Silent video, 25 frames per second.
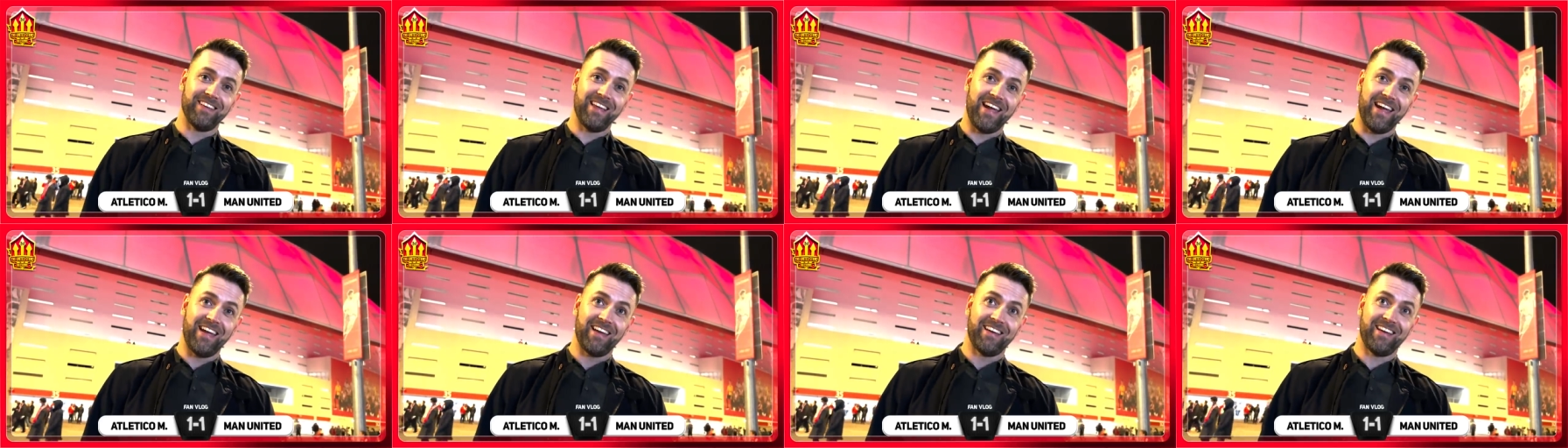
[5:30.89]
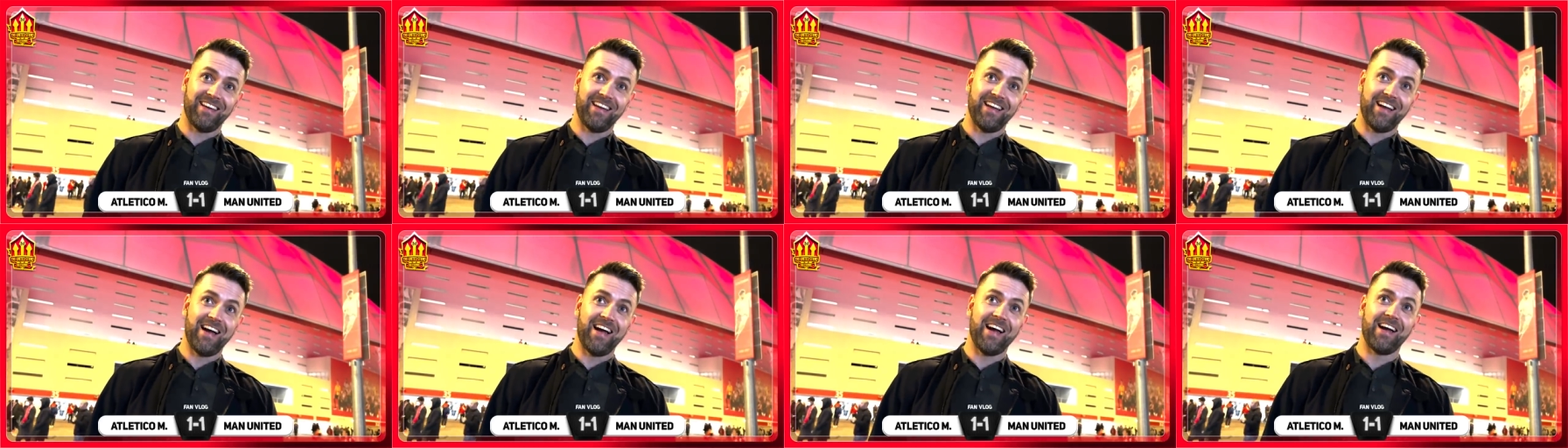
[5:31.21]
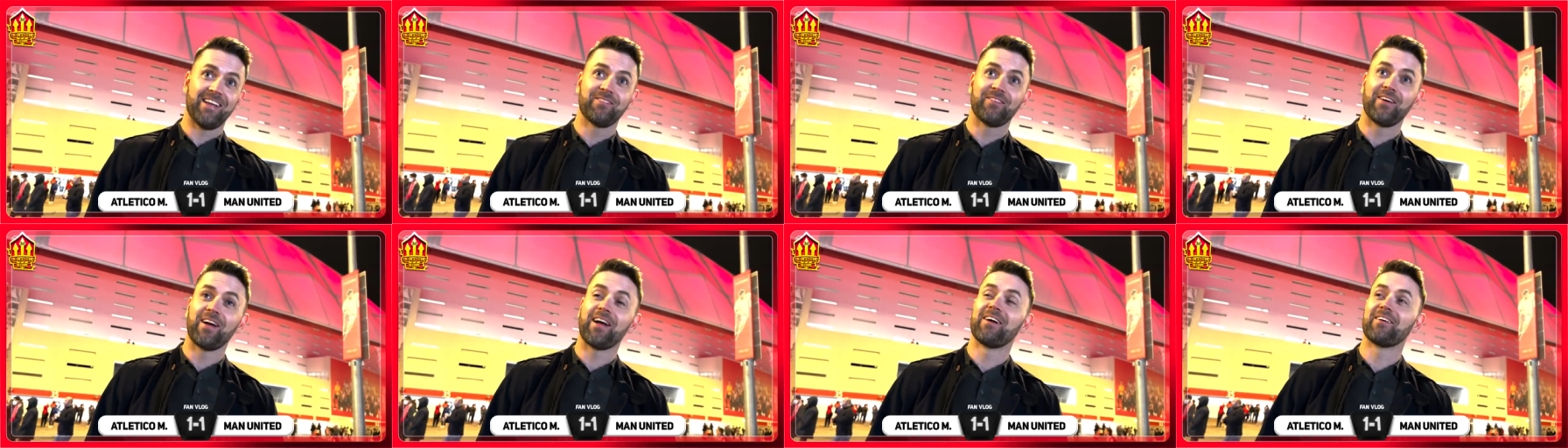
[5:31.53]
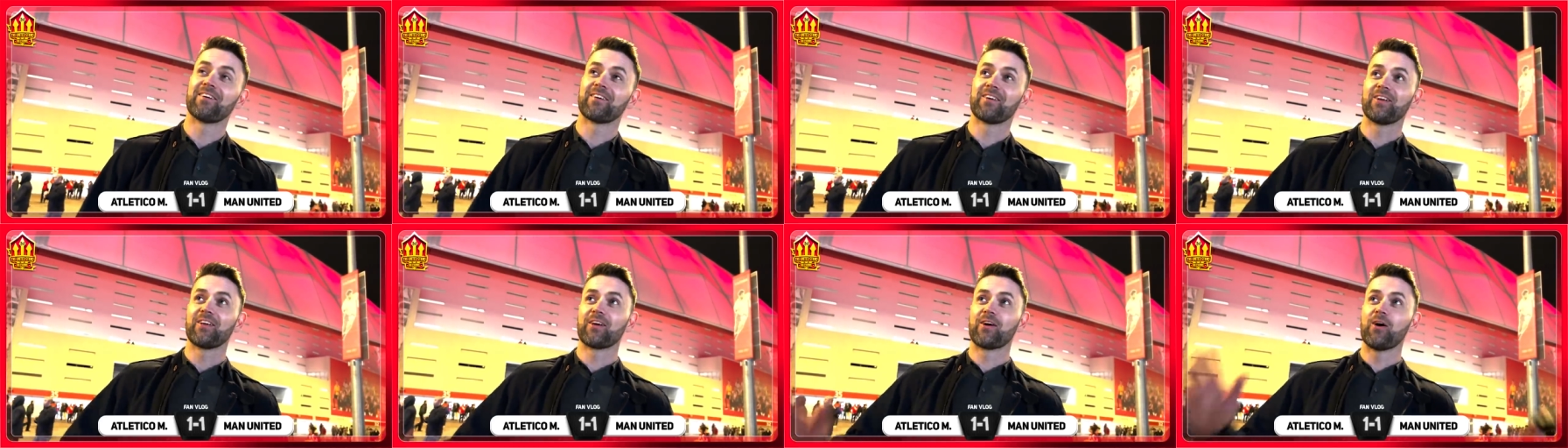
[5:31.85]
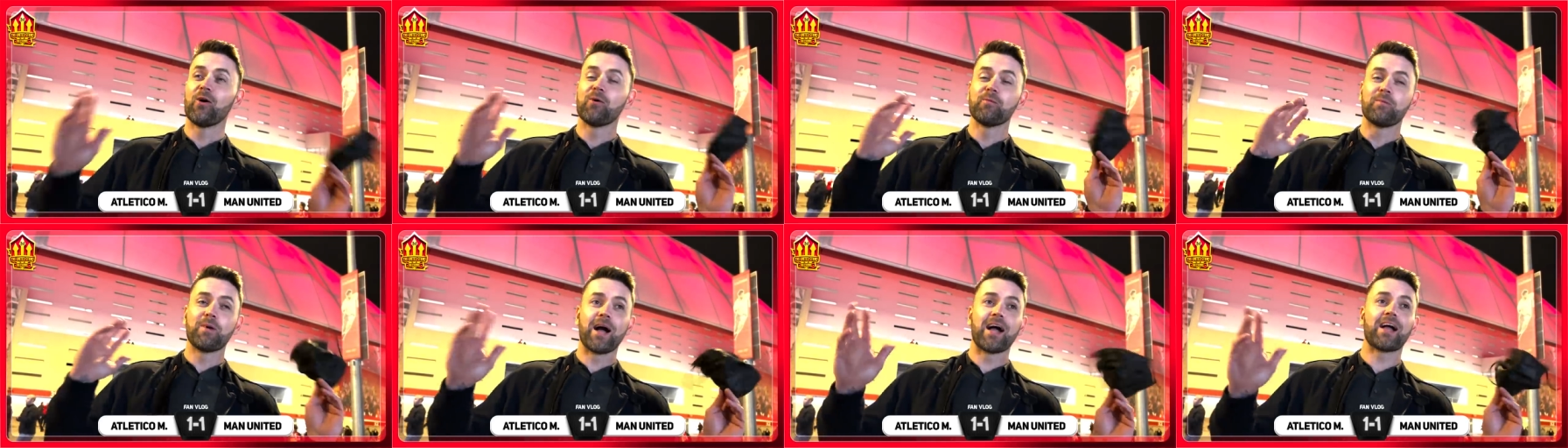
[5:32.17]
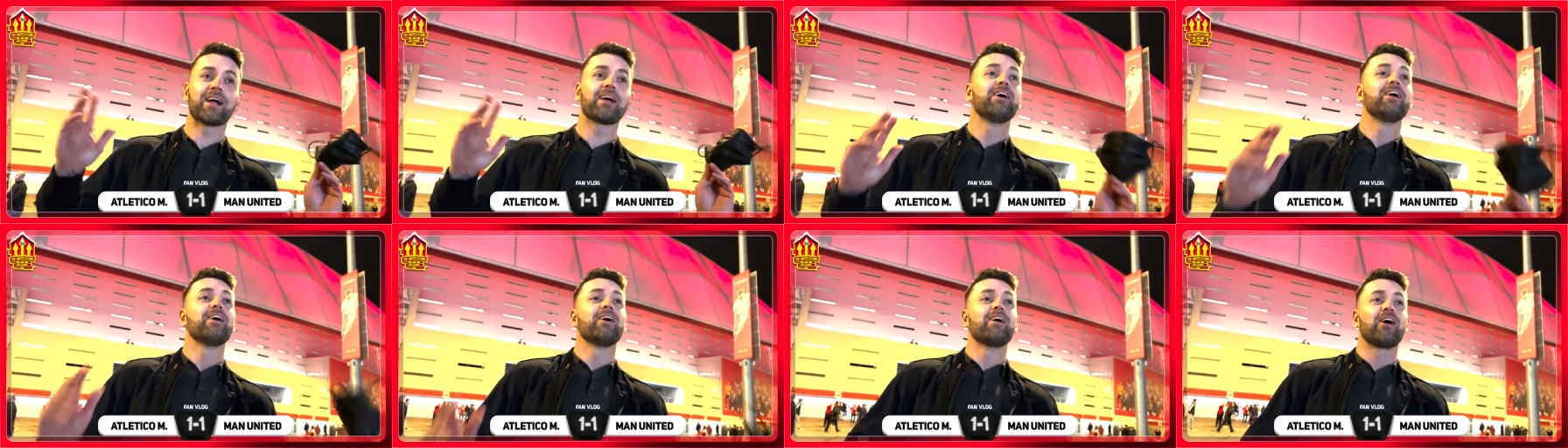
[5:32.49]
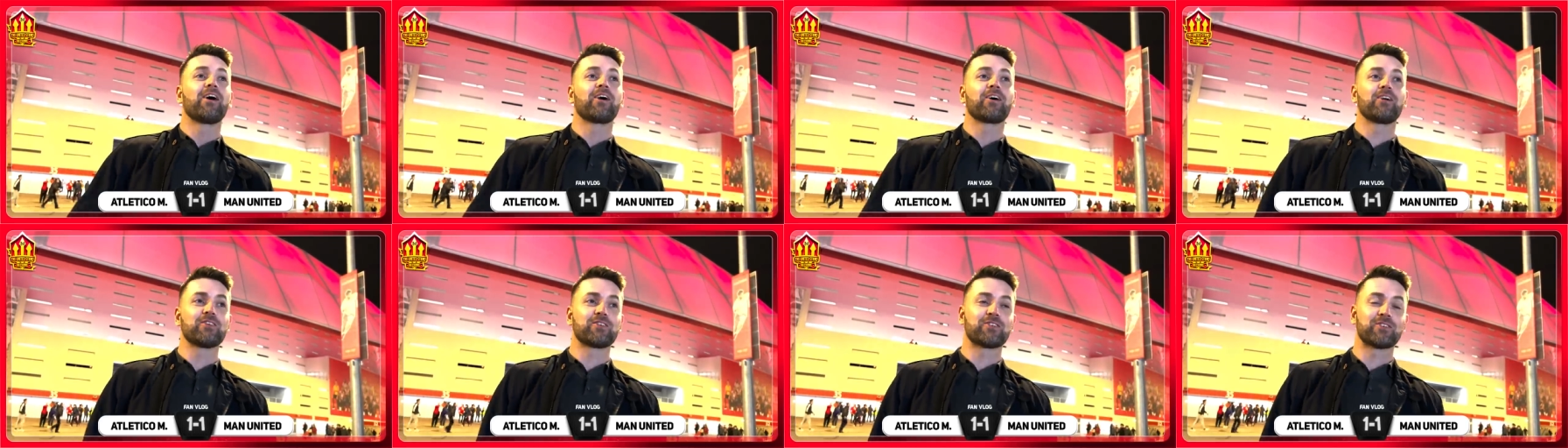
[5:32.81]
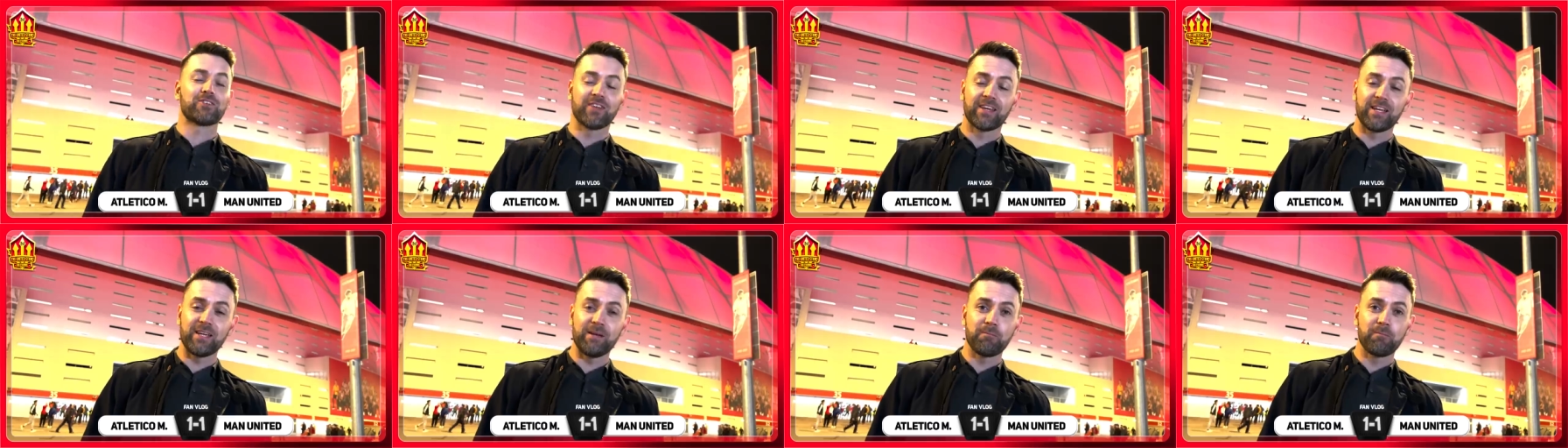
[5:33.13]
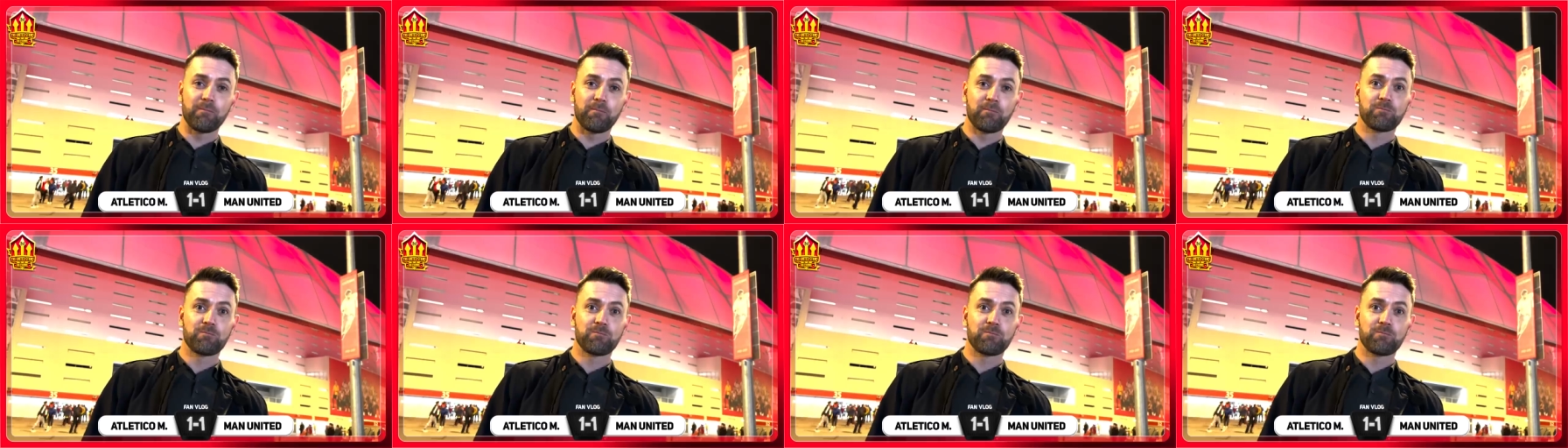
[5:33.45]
And I'm going to go back, I'm going to sleep,